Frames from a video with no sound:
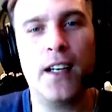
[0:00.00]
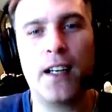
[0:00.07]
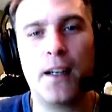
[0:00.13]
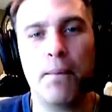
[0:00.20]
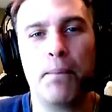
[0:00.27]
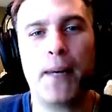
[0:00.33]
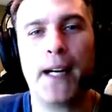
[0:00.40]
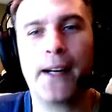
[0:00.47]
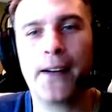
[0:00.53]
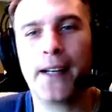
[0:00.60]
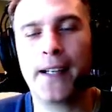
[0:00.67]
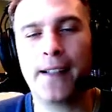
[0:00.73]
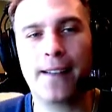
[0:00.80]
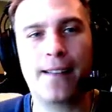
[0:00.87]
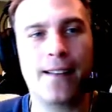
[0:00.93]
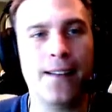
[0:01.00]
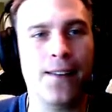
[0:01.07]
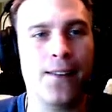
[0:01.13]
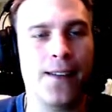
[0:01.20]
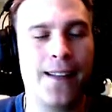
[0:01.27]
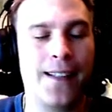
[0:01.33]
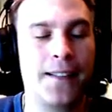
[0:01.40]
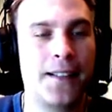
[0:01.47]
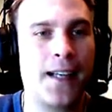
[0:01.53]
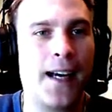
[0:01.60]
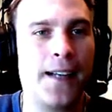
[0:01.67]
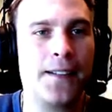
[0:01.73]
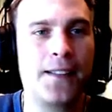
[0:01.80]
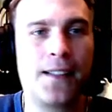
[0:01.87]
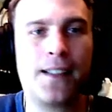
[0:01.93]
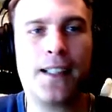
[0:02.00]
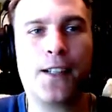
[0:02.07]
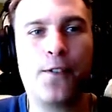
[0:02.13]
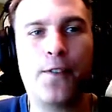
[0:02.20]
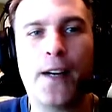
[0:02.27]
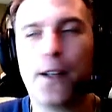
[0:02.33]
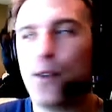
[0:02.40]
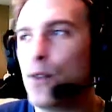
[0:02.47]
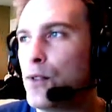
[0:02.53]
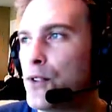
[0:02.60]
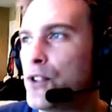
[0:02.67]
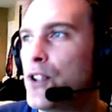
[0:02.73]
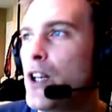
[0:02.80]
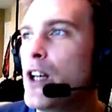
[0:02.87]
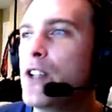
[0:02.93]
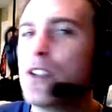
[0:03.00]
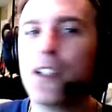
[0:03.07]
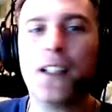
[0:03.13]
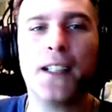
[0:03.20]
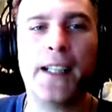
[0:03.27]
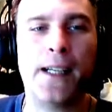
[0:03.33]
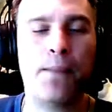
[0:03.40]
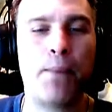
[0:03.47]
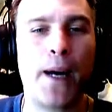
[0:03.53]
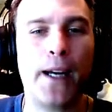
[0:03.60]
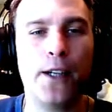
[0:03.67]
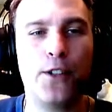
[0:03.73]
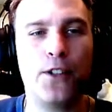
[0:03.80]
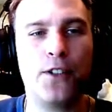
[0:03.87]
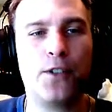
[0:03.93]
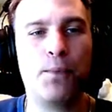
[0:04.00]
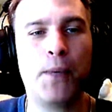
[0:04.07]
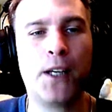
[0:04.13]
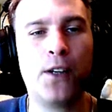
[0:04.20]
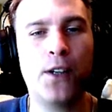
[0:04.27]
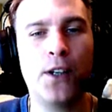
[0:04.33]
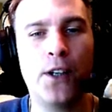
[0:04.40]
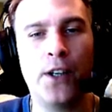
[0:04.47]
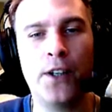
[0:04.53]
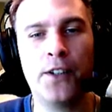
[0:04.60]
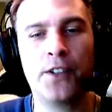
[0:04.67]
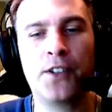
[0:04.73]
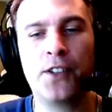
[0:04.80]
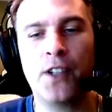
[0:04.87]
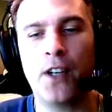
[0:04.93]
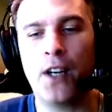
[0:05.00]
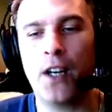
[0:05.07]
comparing, in this case, Clickfunnels to Leadpages, because